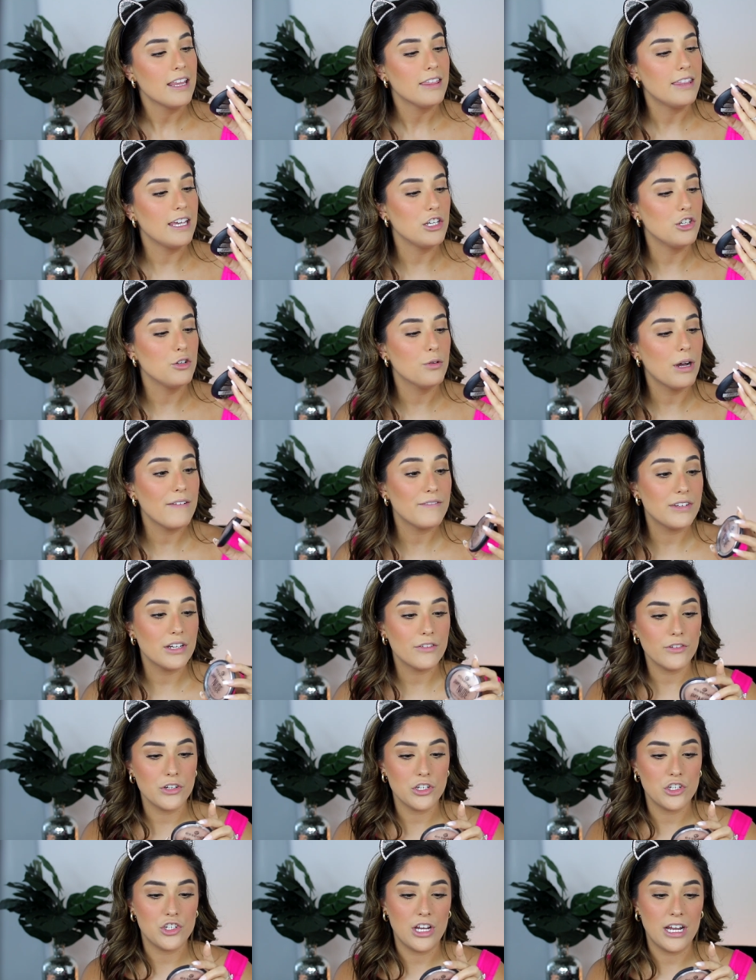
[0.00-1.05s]
They do have
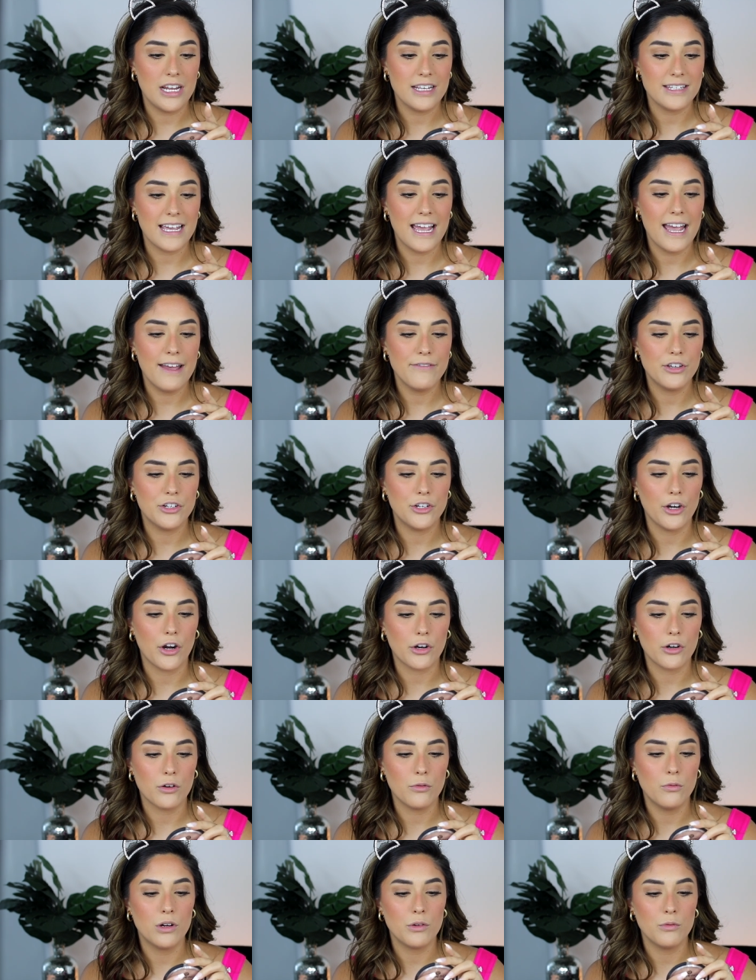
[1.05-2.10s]
different shades. I have the
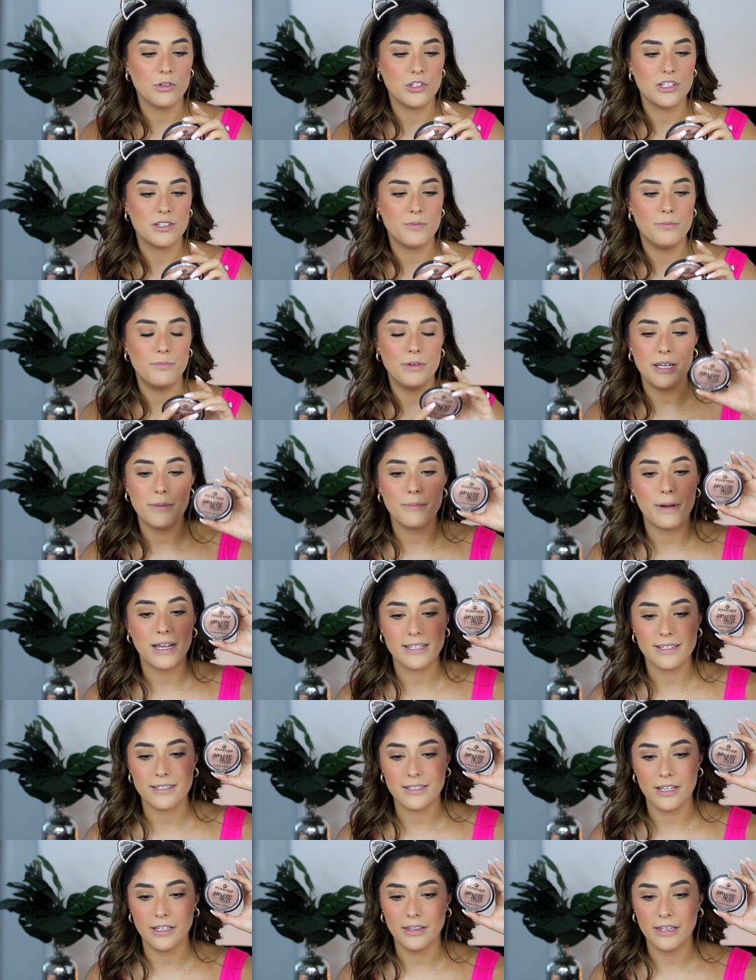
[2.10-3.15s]
darker one, which is Be My
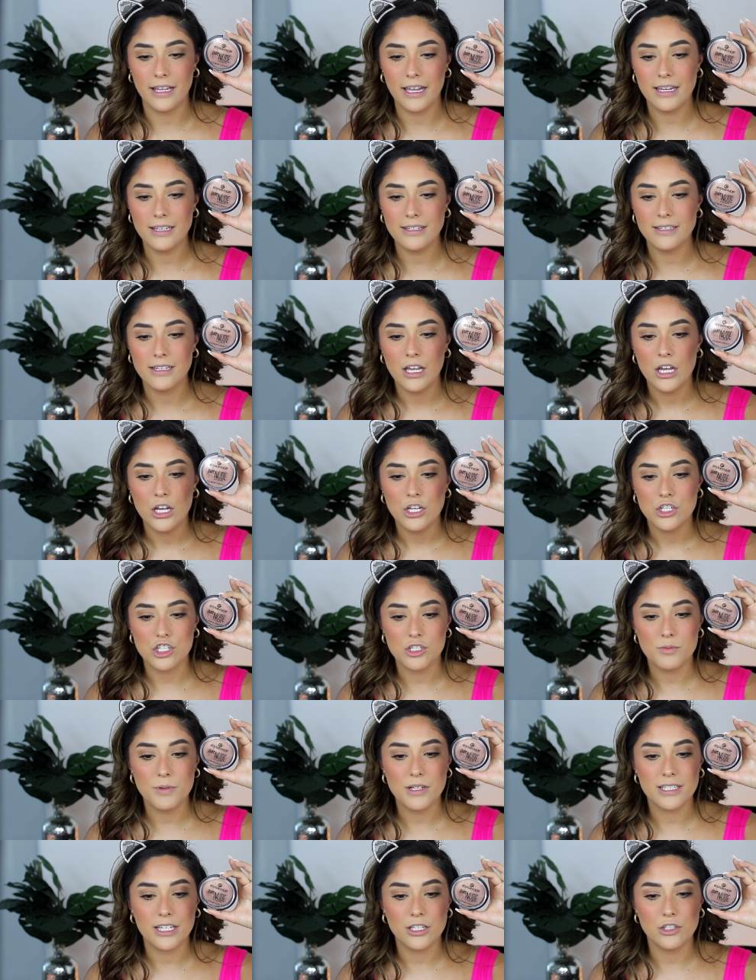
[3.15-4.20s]
Sunlight,
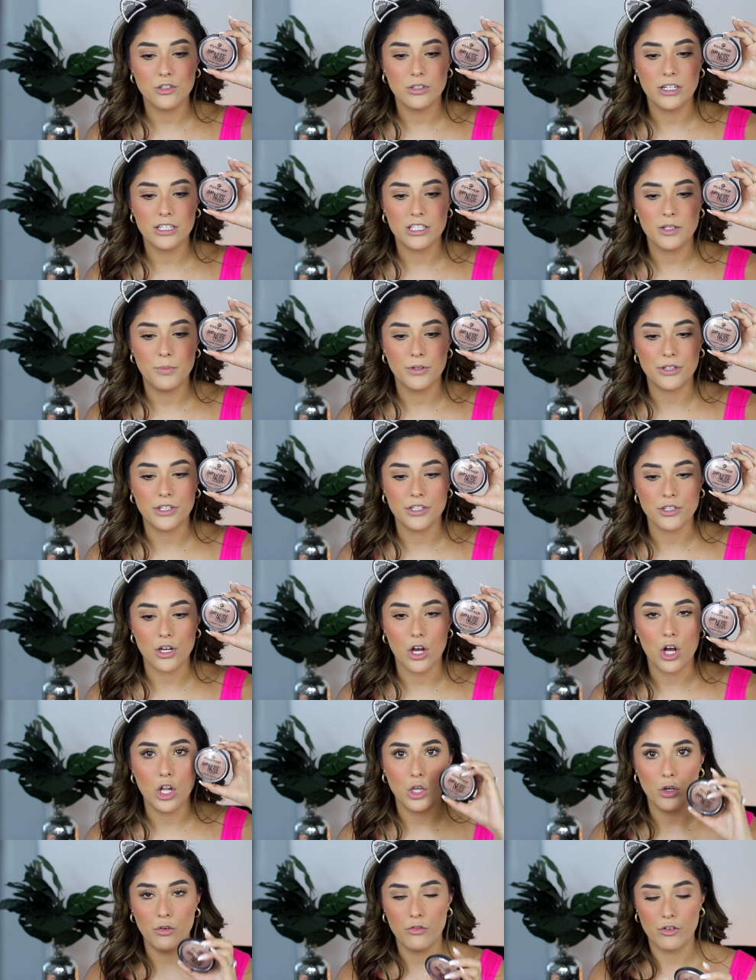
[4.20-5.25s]
just because I do like to put this
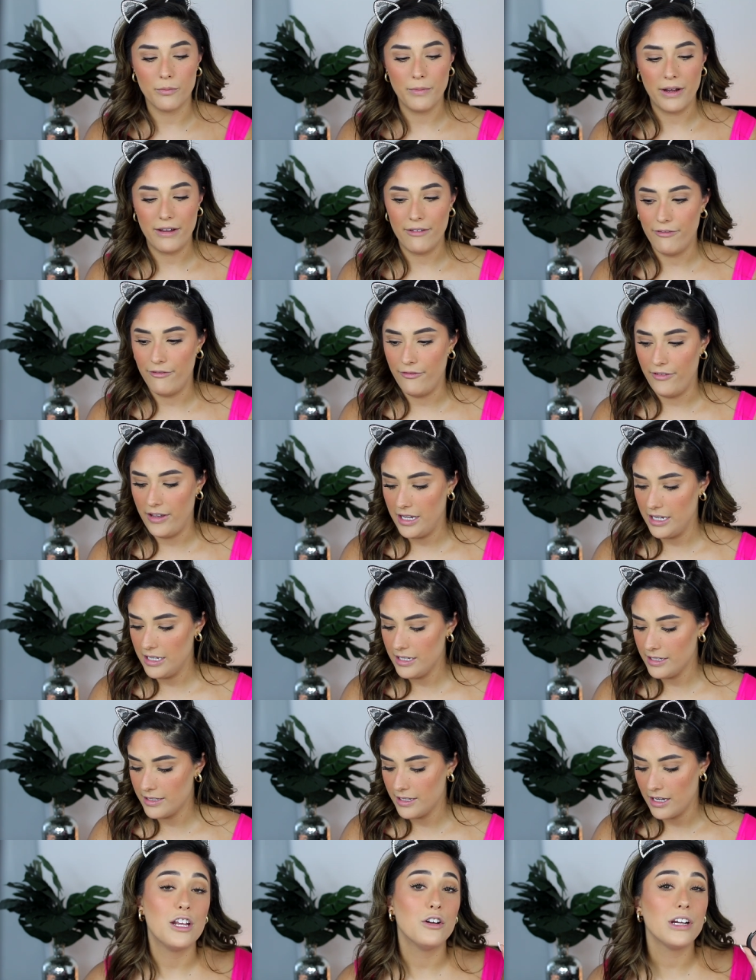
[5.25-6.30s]
all over my
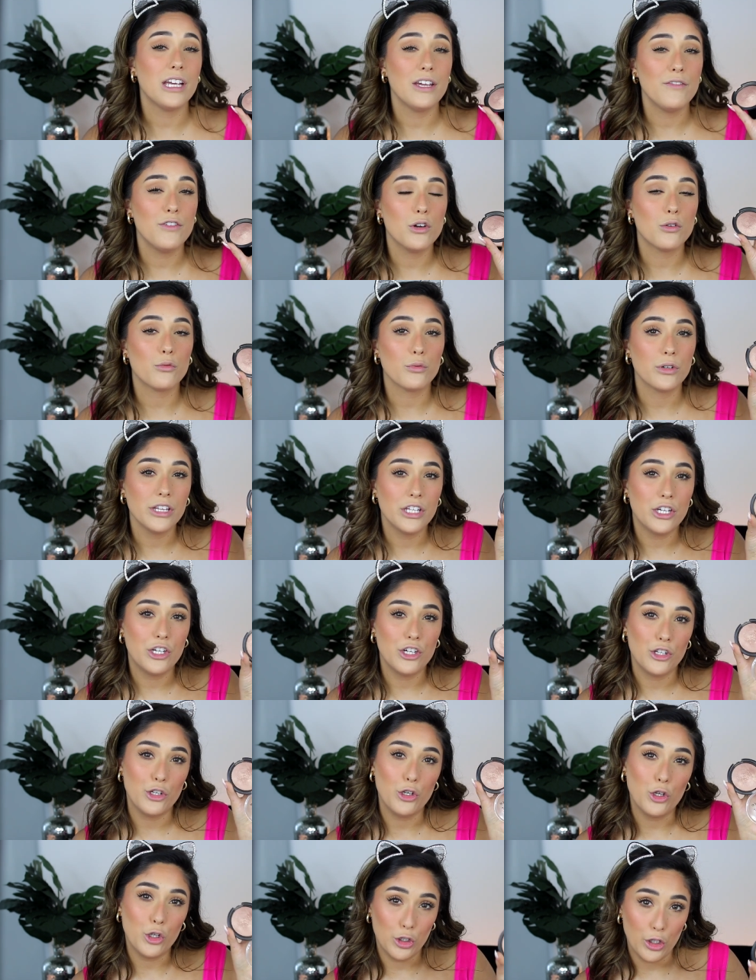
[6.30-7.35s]
face. It'll give you a really
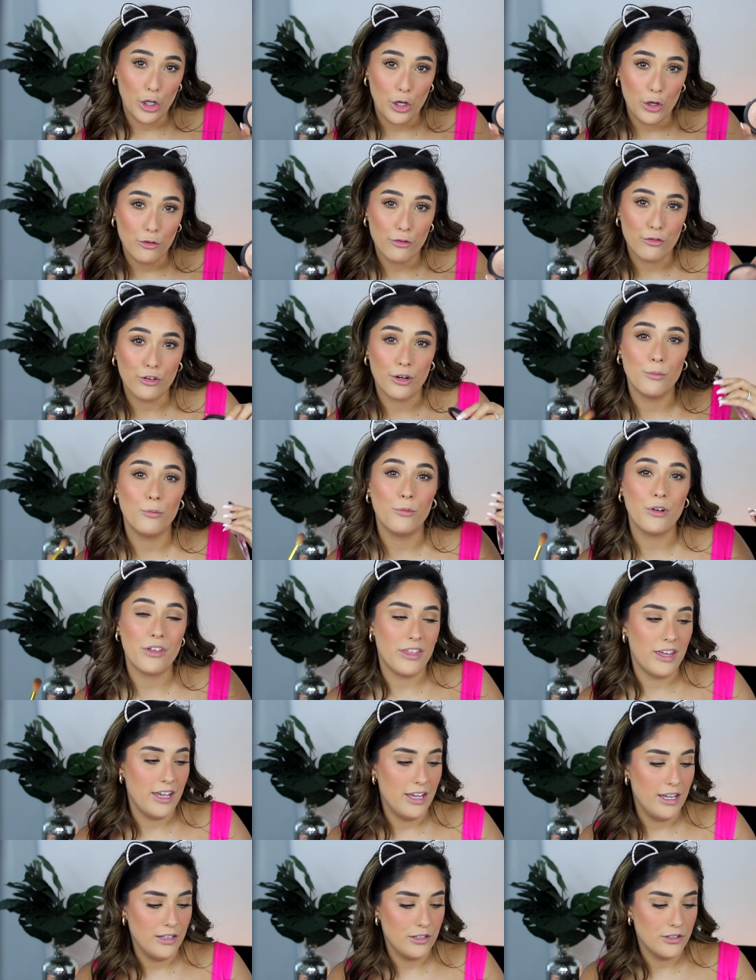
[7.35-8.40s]
good glow from
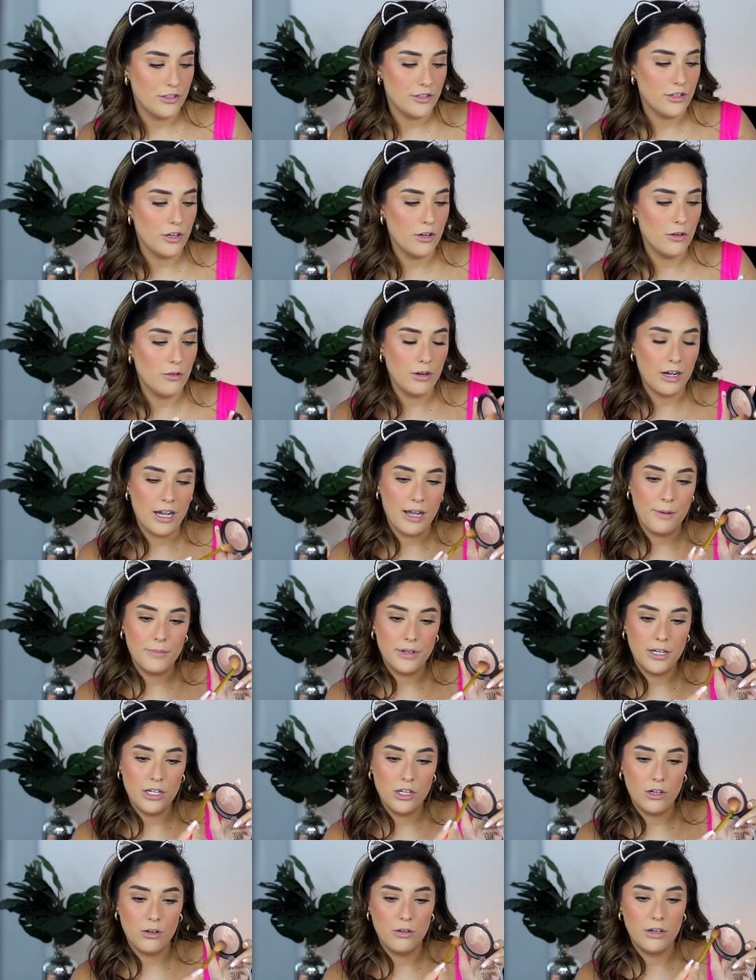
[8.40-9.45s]
within. So I'm
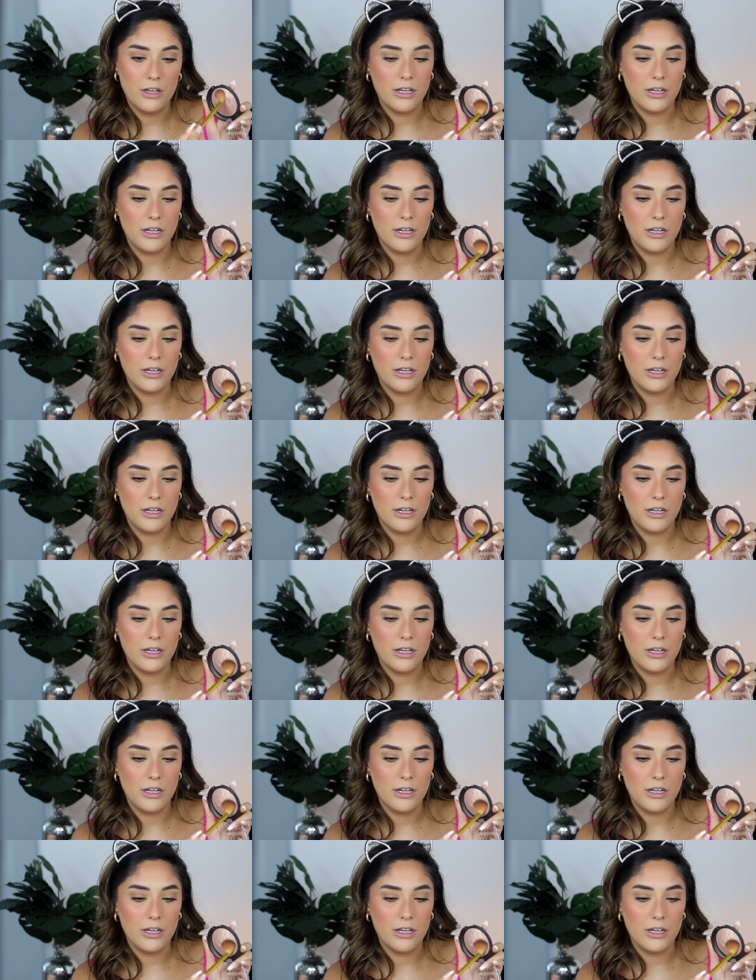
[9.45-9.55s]
gonna go